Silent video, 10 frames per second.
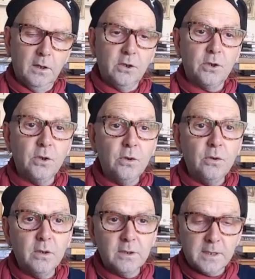
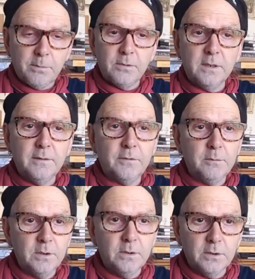Shu and separated
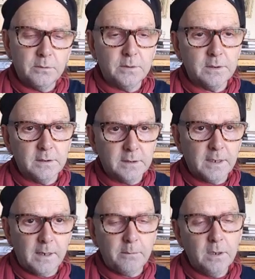from the earth, which is
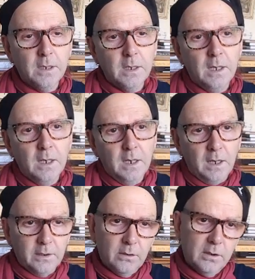Geb.
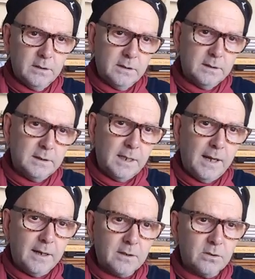And the
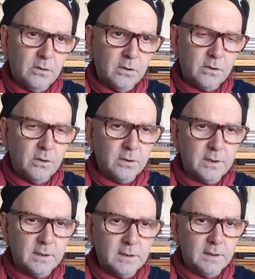text all across
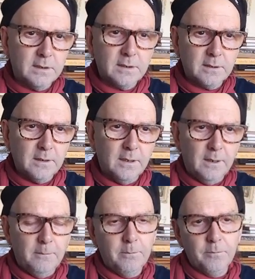it is a